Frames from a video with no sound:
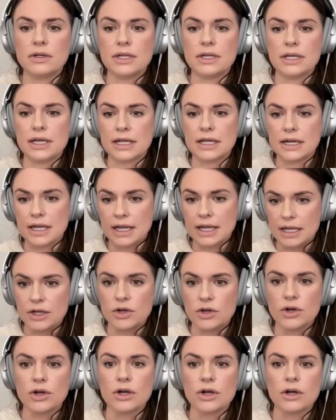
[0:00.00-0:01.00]
and
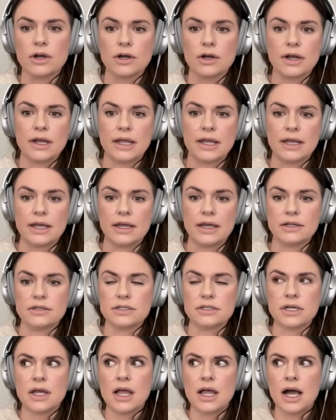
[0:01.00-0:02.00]
anger. And
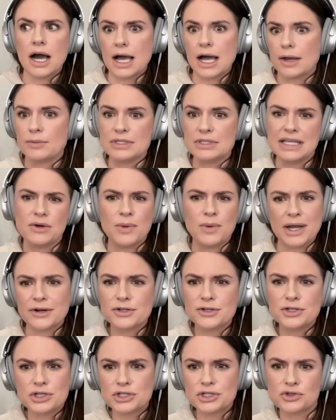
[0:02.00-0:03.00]
I was like, why aren't
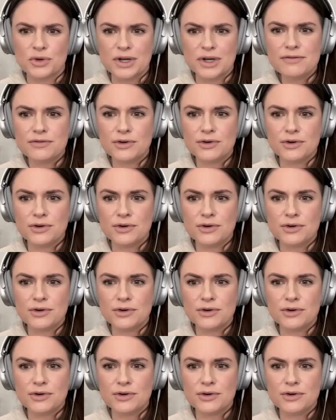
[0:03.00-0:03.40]
you just grateful?